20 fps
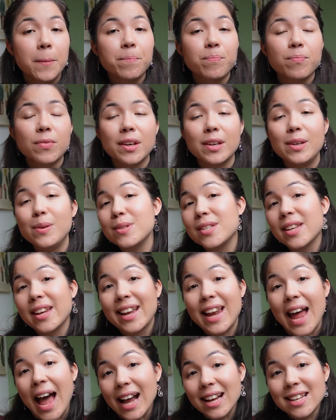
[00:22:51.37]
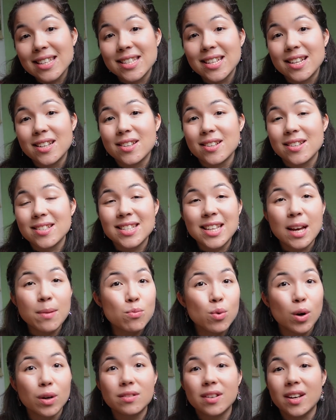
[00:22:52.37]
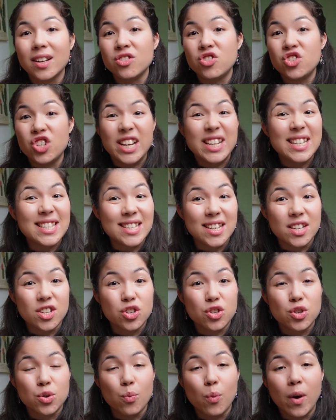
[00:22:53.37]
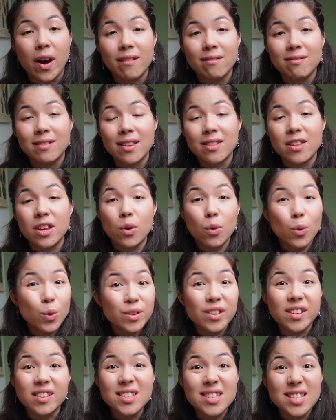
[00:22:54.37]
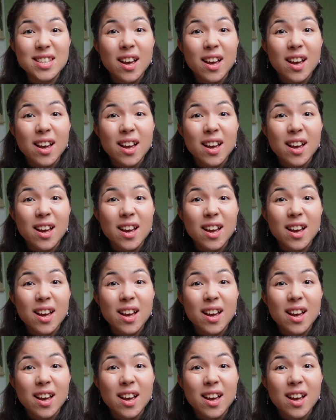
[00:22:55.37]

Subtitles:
using an accent somewhat adjacent to one that the audience